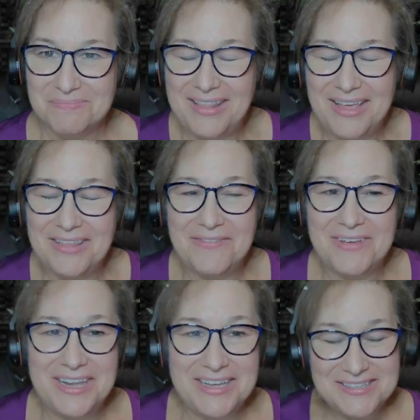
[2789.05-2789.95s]
And the
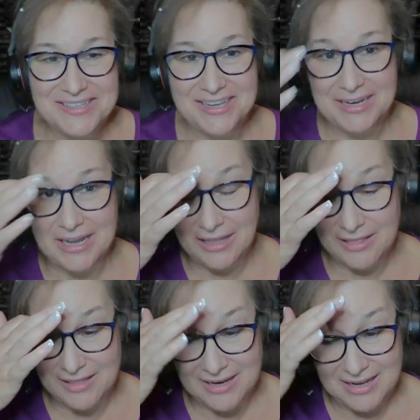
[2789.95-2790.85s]
funniest thing,
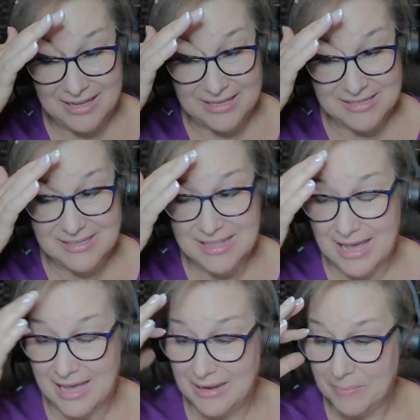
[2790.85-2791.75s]
Nathan, is
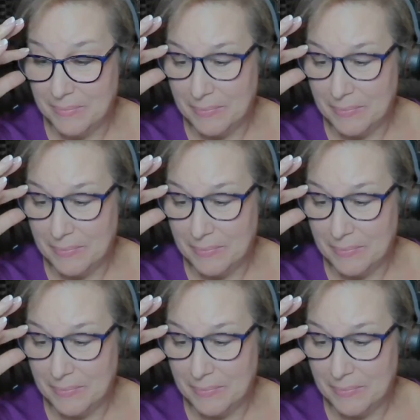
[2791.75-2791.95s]
that